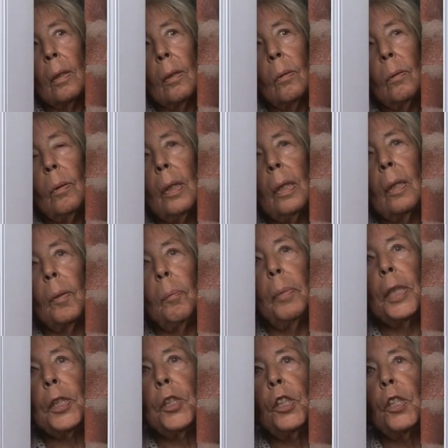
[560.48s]
a glass of
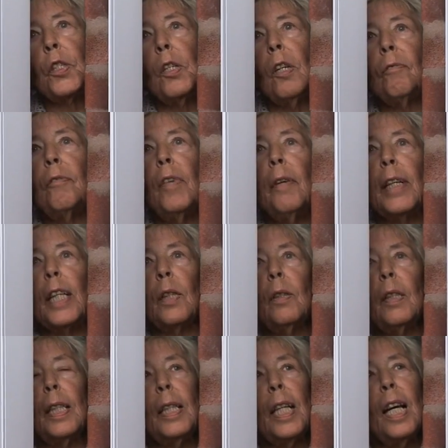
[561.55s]
water,
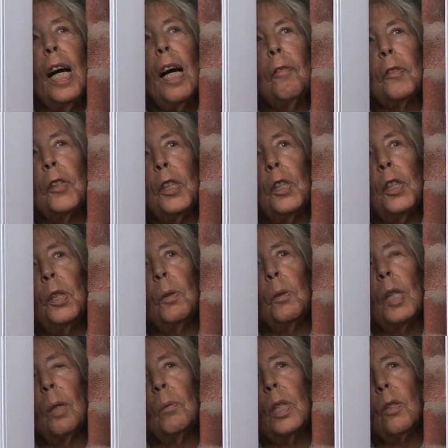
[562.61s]
use of your phone for
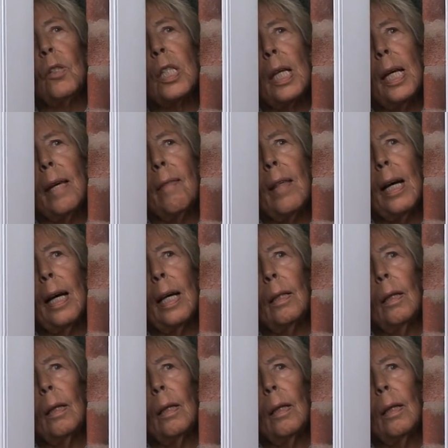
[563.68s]
an emergency.